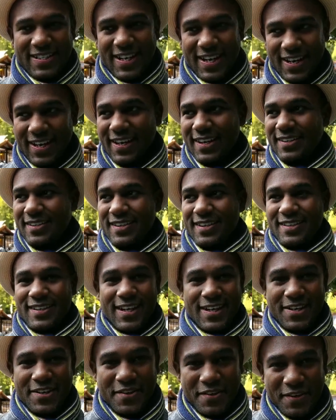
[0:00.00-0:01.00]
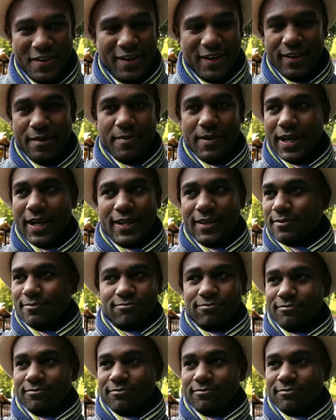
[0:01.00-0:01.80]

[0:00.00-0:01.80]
ka, nani kore? And they'll be like,